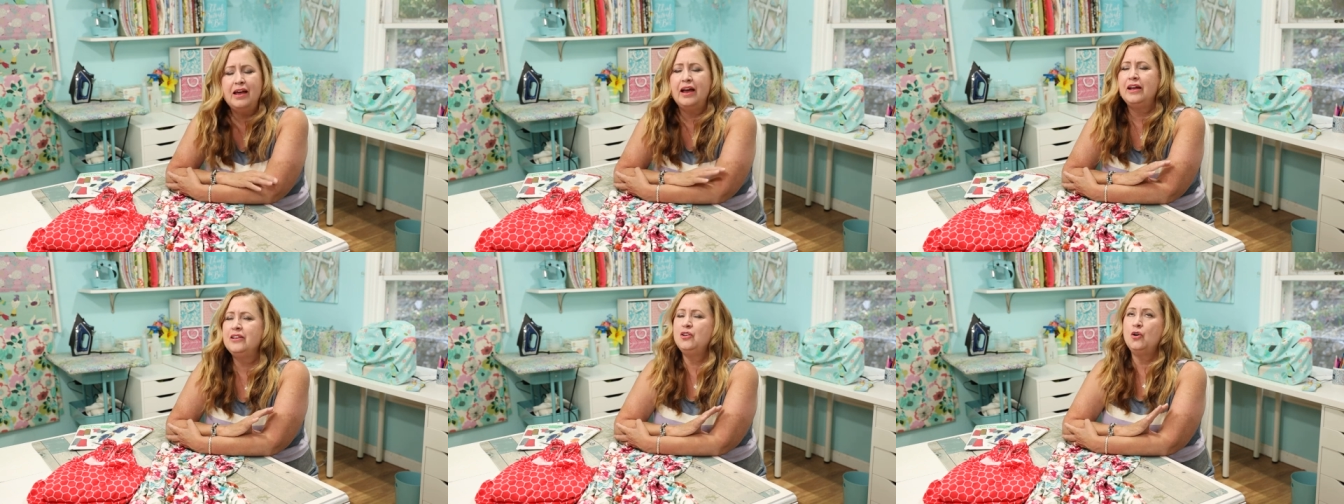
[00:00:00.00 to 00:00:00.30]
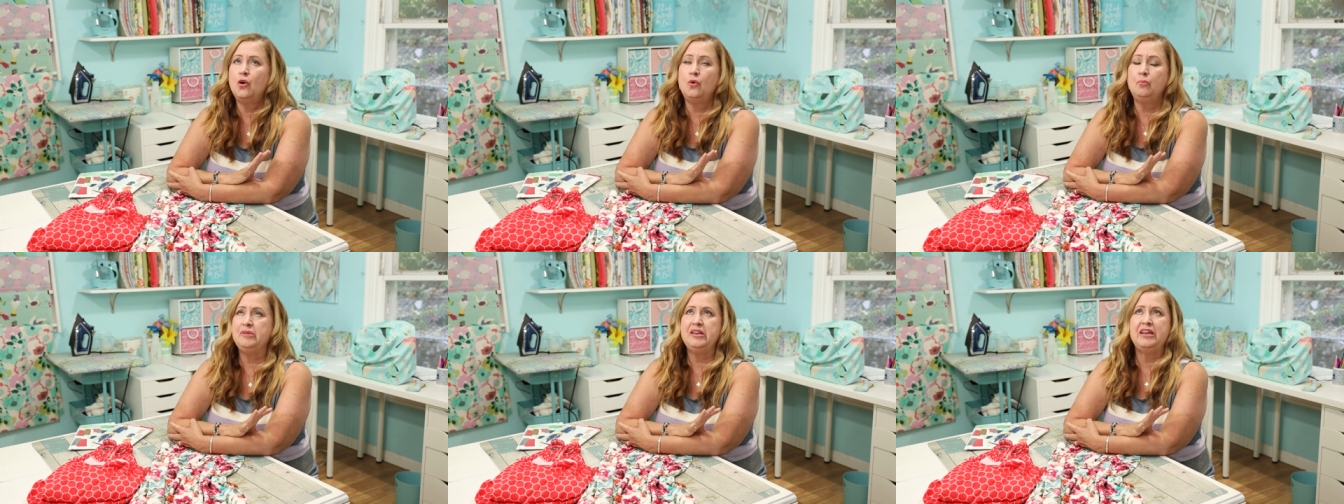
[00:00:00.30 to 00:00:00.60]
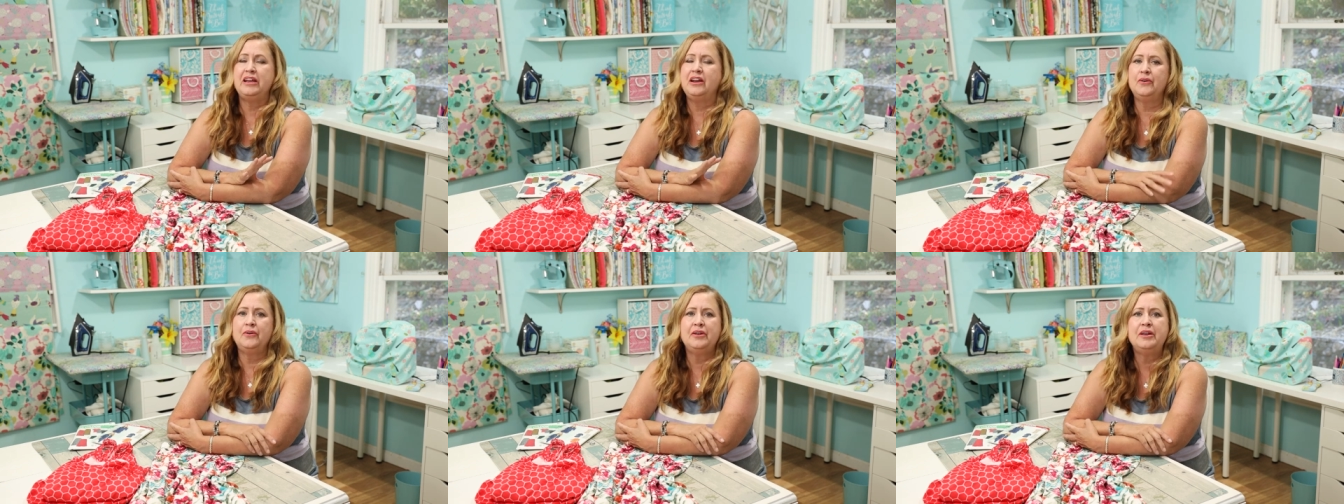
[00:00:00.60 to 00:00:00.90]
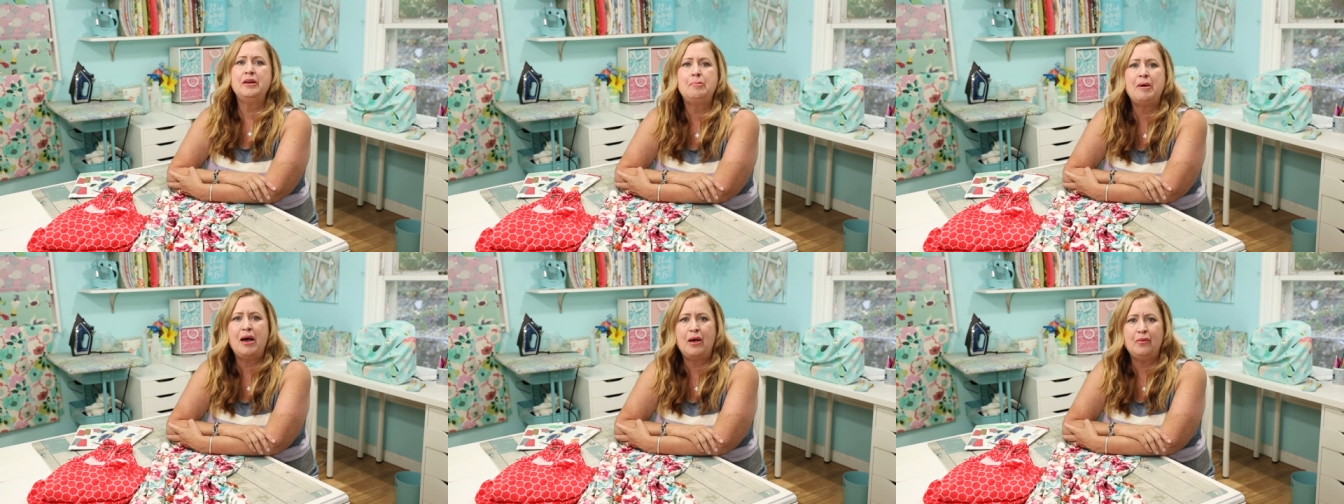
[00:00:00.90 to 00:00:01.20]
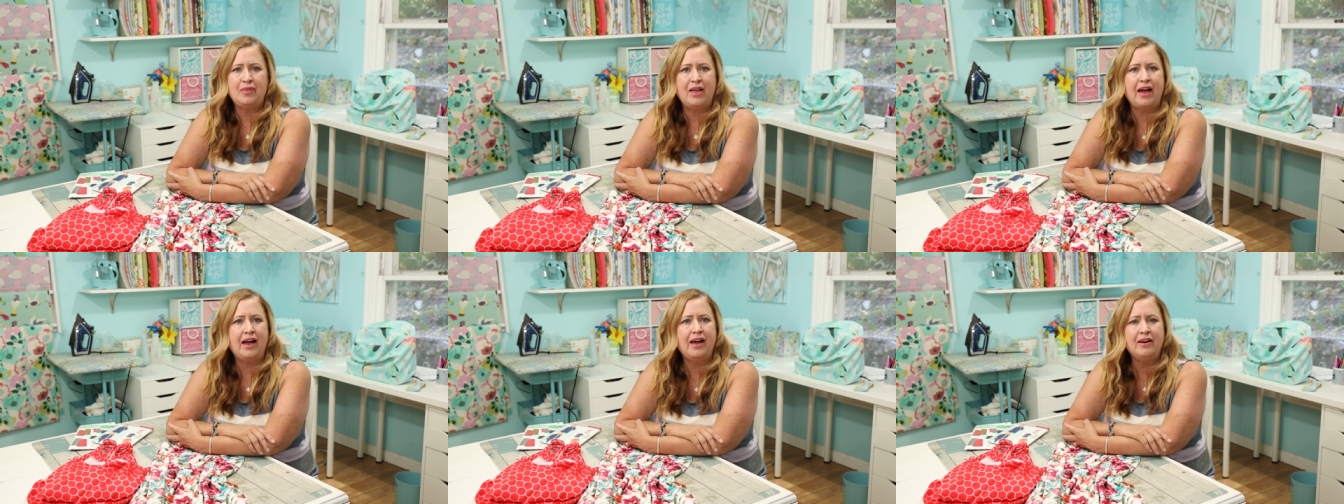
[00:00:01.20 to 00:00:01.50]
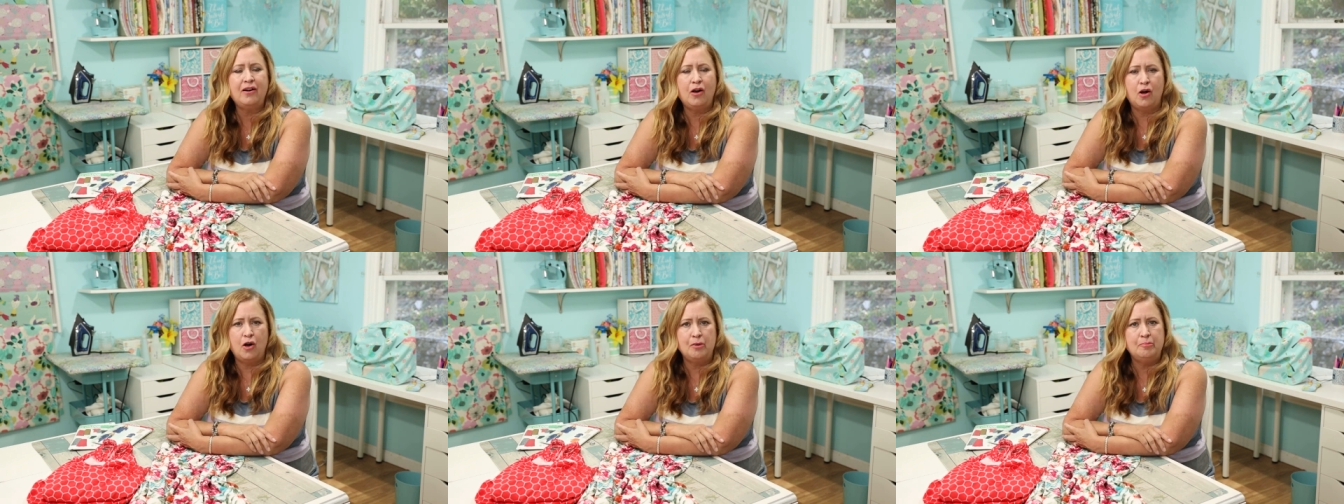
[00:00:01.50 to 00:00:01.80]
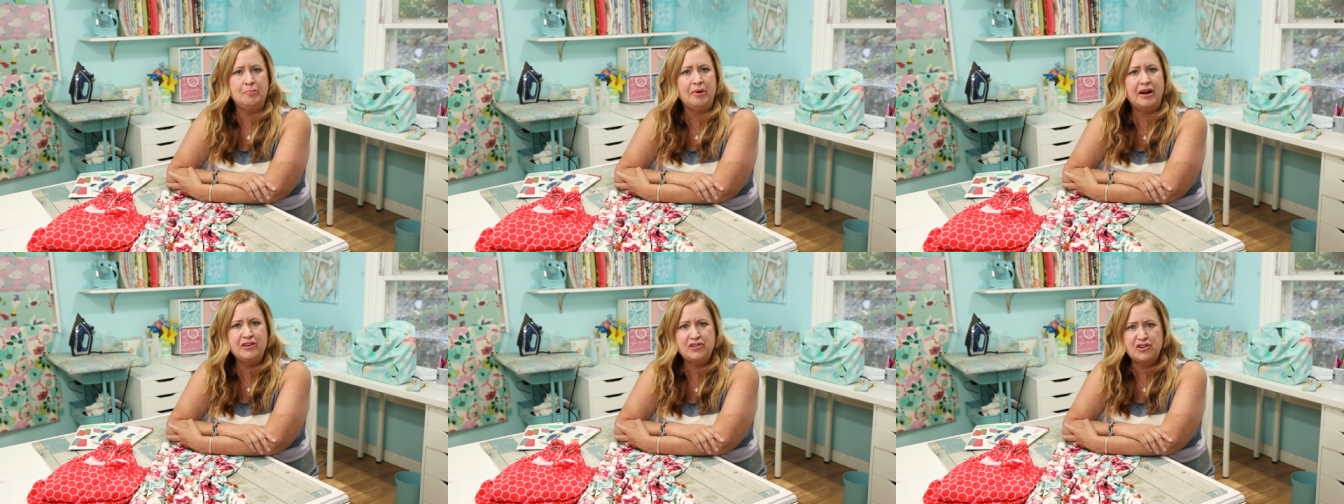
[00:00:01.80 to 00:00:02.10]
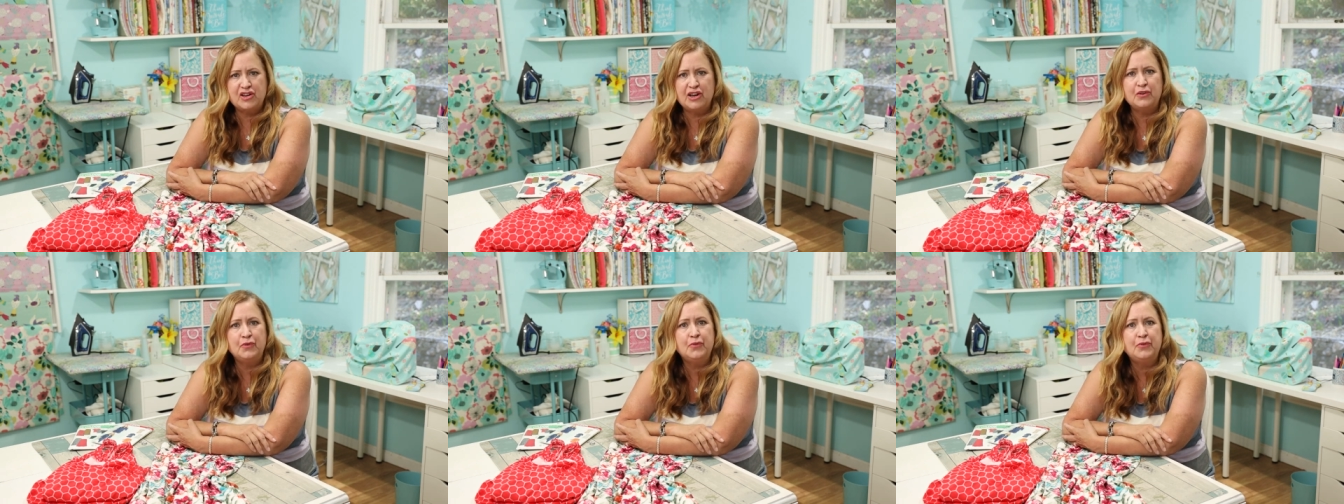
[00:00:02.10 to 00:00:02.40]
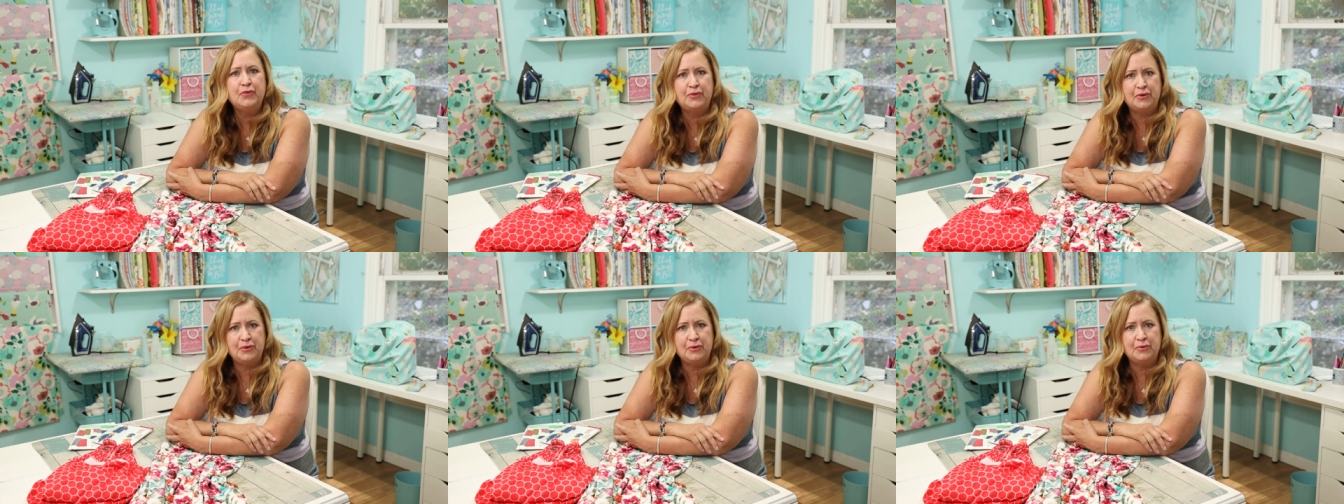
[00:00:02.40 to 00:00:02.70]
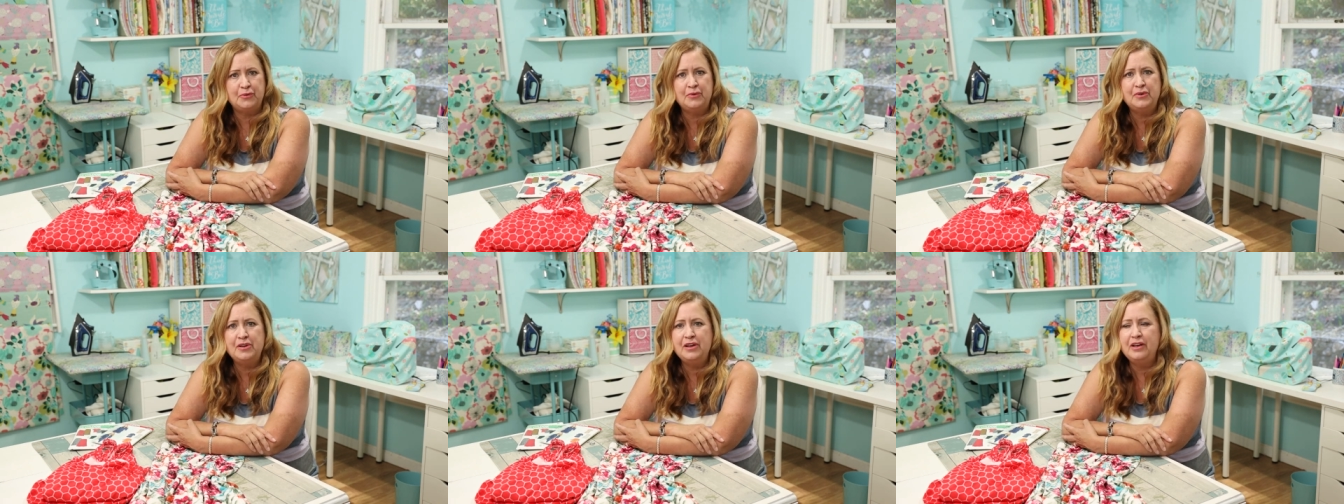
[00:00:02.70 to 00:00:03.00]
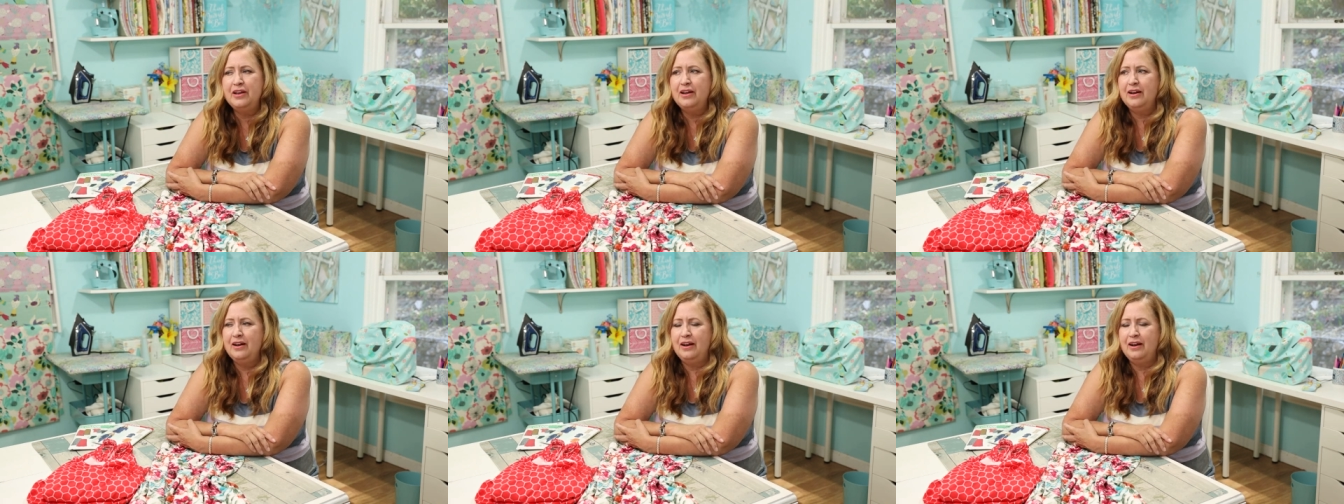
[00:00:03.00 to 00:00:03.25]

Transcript: and you'll be hearing about that on my channel soon.